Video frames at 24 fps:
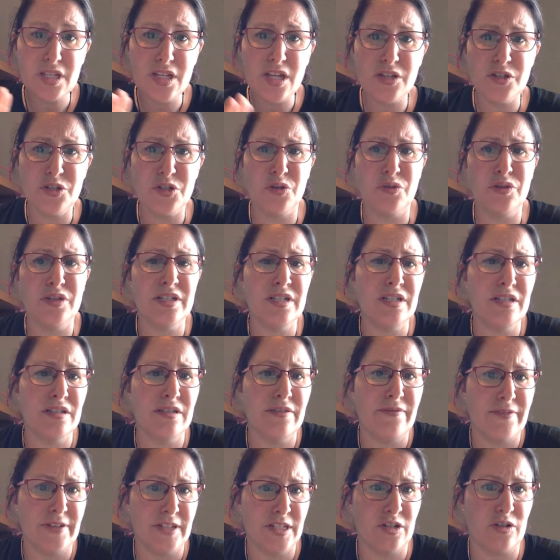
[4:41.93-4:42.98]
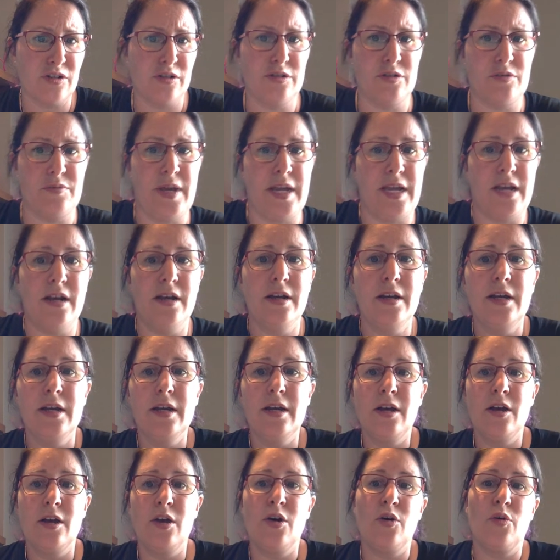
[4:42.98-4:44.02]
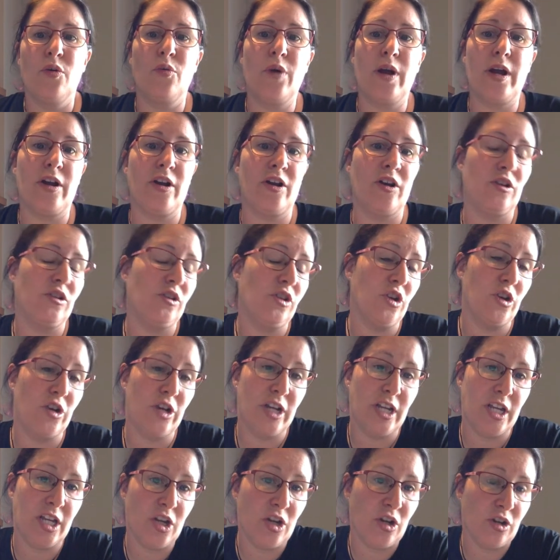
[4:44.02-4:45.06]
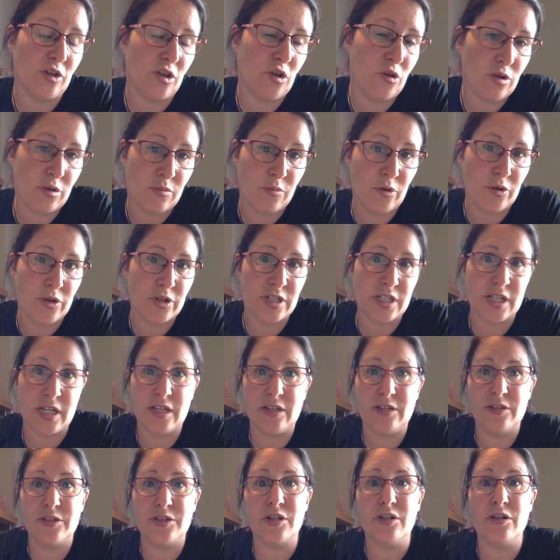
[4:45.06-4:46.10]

So this is a physical domain where you're learning your locomotor skills,